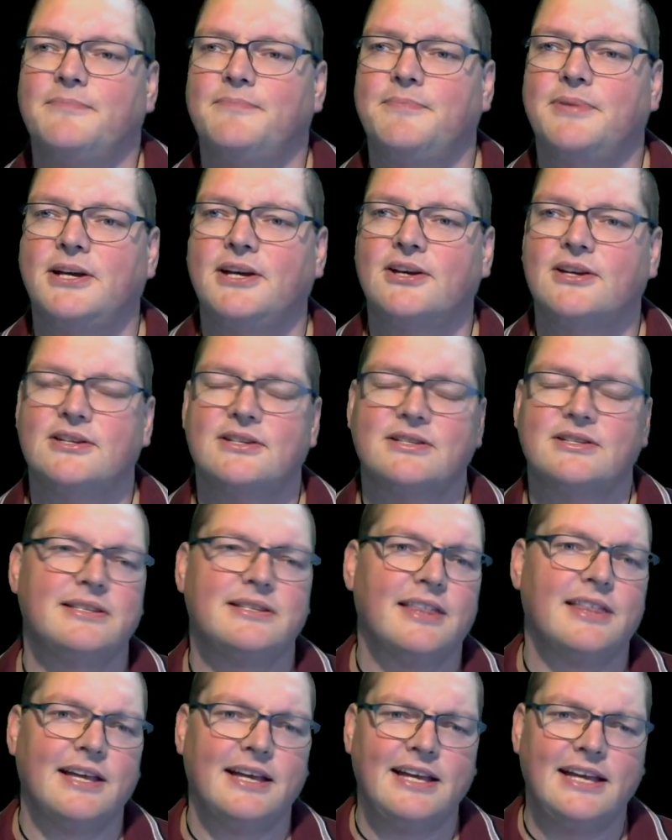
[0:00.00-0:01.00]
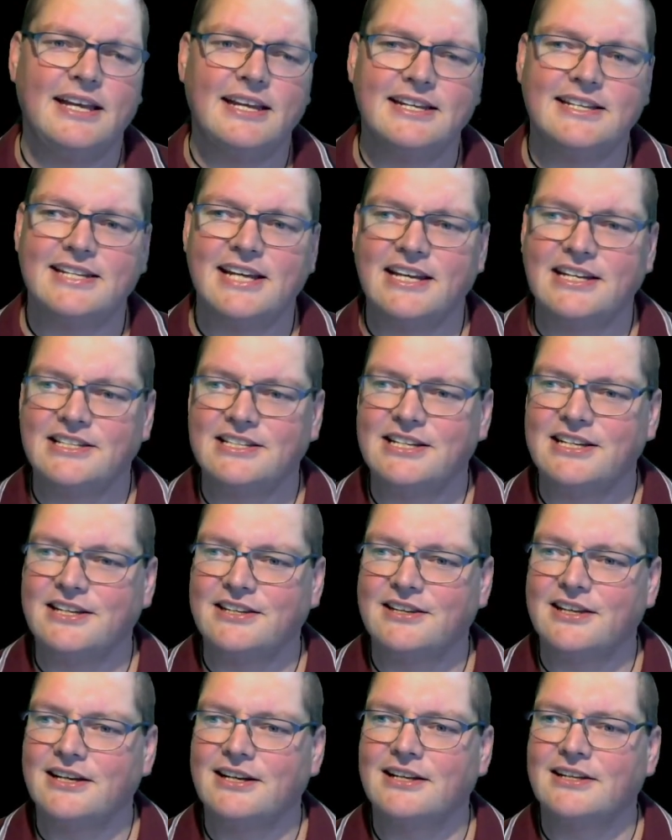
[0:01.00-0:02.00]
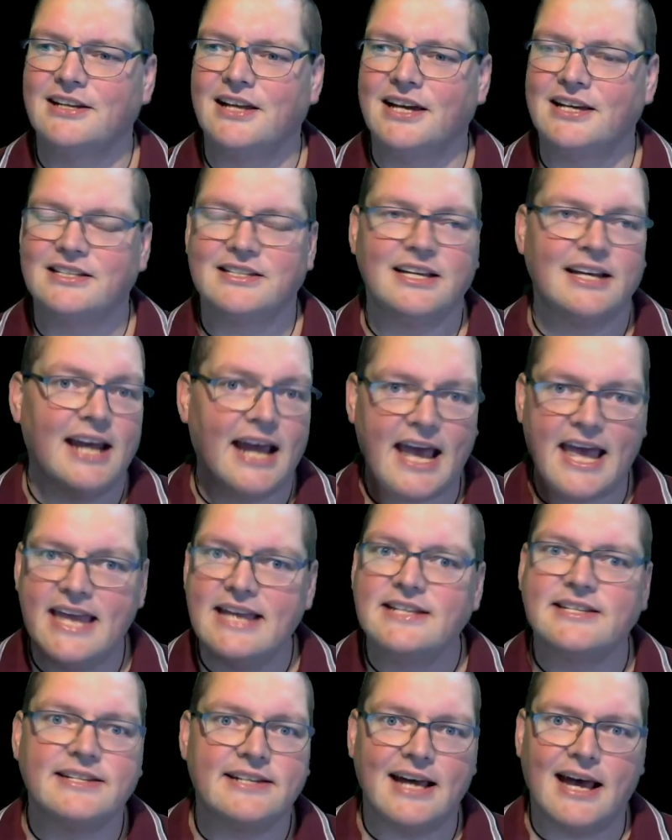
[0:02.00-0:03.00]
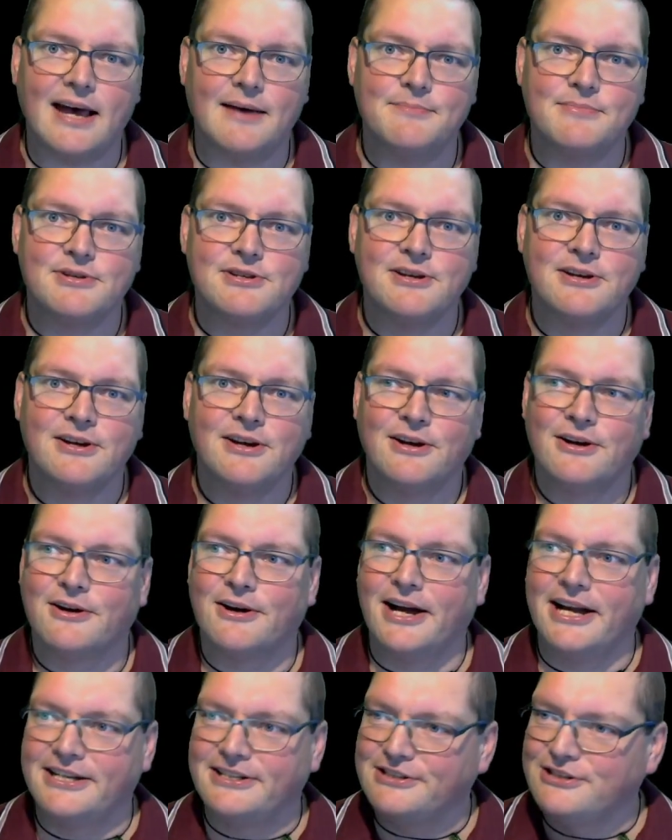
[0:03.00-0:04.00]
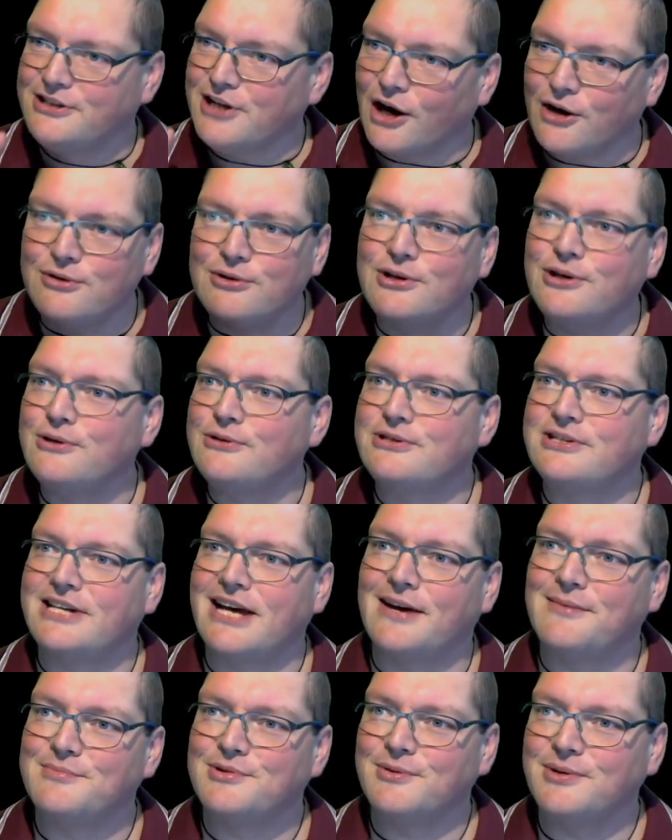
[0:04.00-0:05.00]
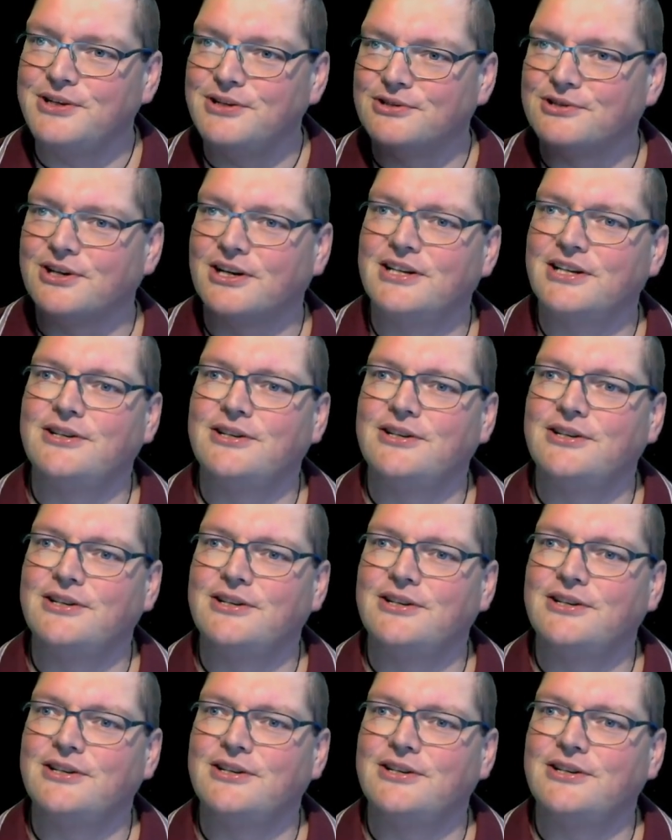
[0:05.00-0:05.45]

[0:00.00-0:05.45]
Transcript: because the indenting that it likes, it hates tabs, right? Don't use tabs when you're trying